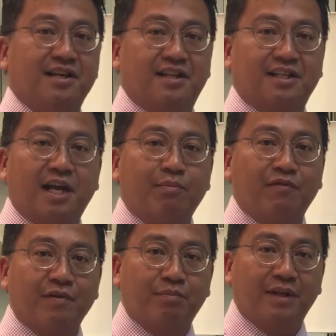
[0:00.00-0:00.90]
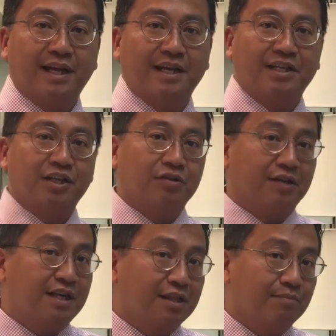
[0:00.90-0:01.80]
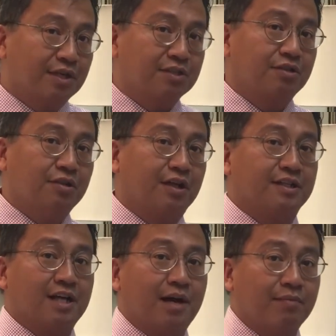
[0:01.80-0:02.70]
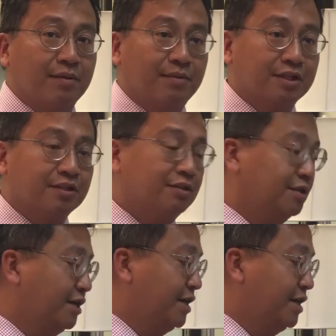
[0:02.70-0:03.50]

the type of implant underneath the muscle, on top of the muscle,